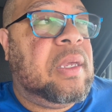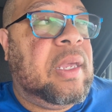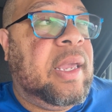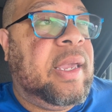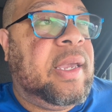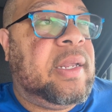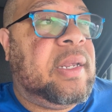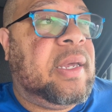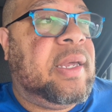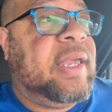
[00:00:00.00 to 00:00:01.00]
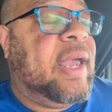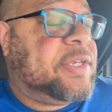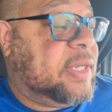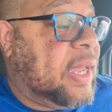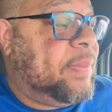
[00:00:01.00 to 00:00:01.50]
And he
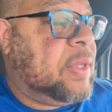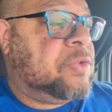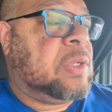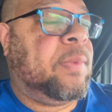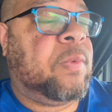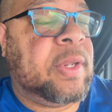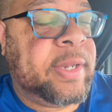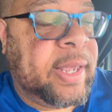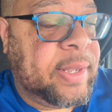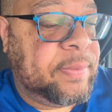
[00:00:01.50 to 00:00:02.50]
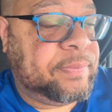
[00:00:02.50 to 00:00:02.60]
actually got me in trouble one day